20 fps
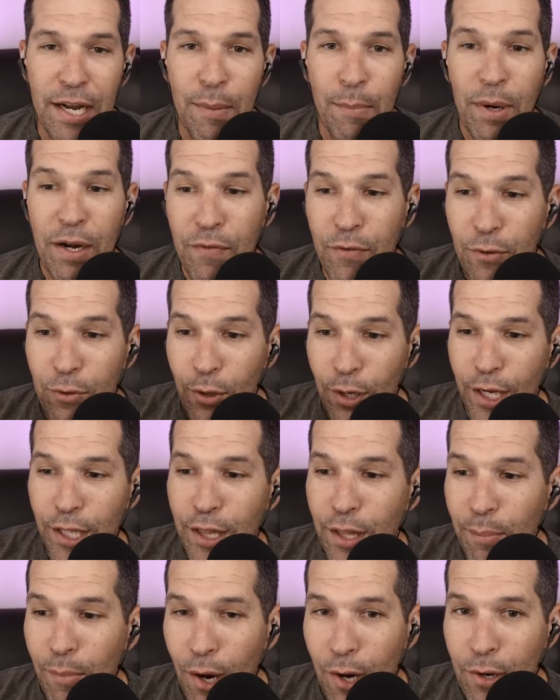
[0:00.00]
But if you look
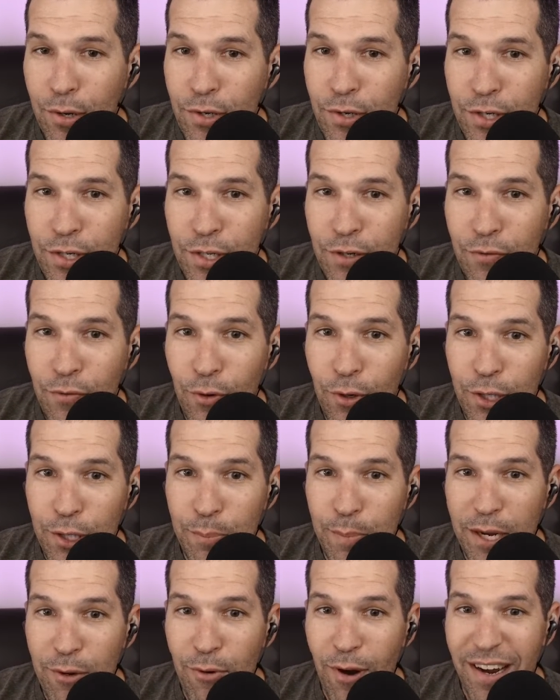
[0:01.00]
at the Mario 64
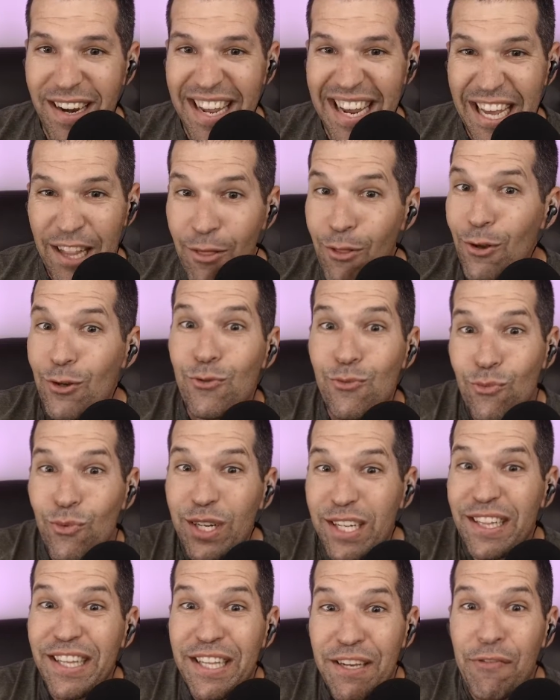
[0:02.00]
speedrun, it looks
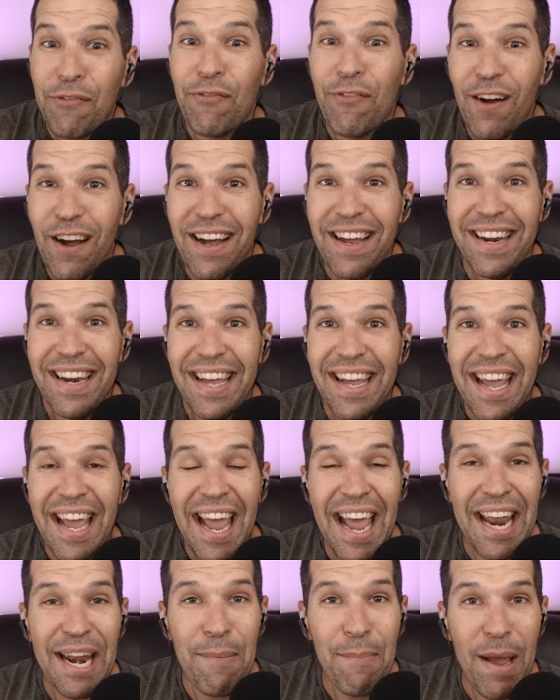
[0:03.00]
really fun.
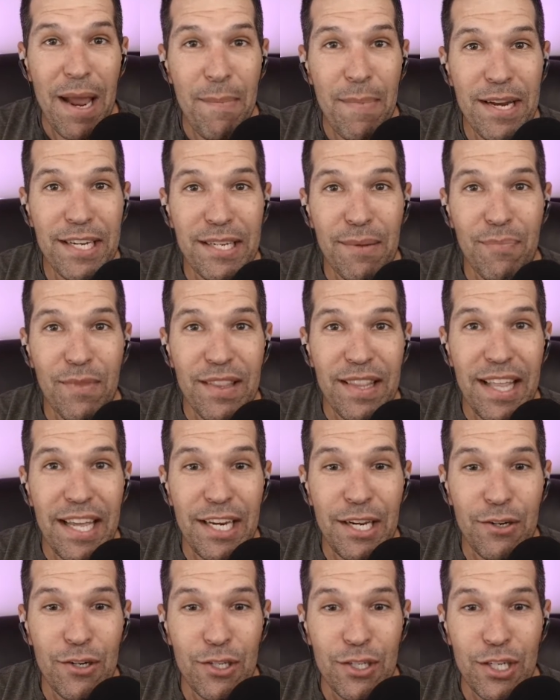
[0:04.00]
And it may be something that
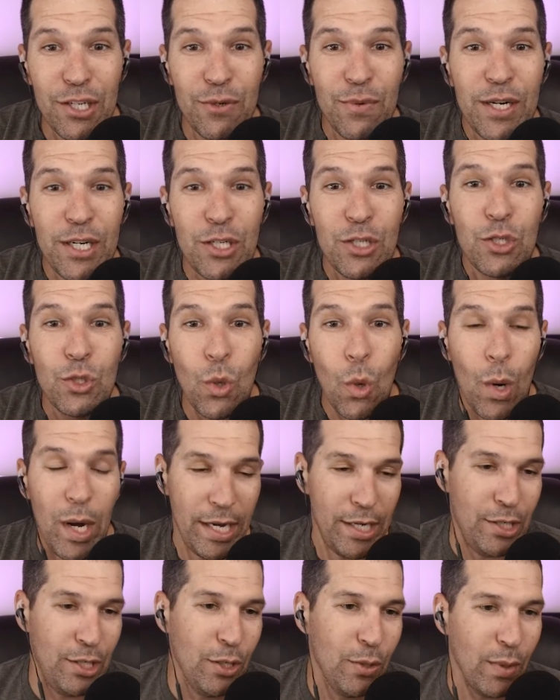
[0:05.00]
you
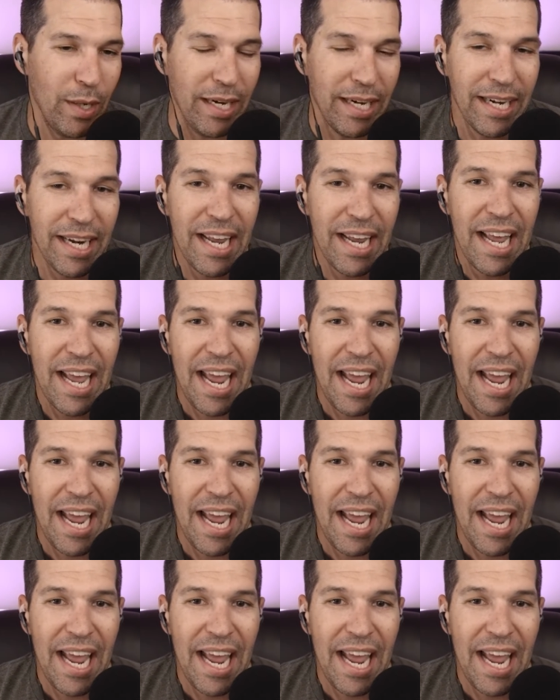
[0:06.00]
enjoy doing.